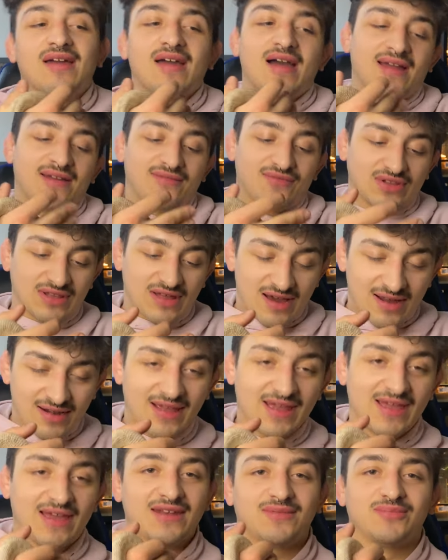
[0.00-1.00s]
I have a lot of
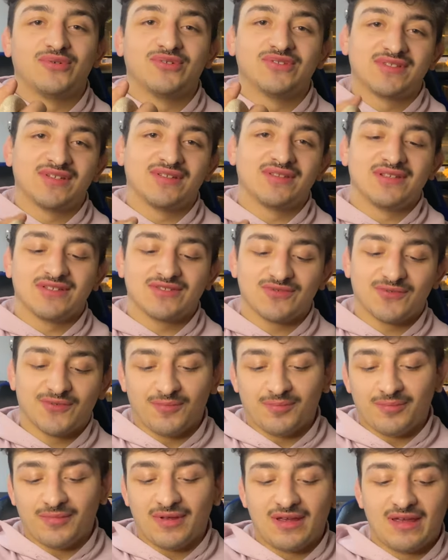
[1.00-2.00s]
animals in this
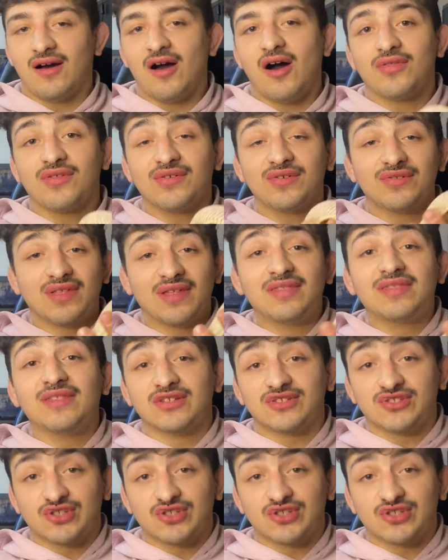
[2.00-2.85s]
room. Other than the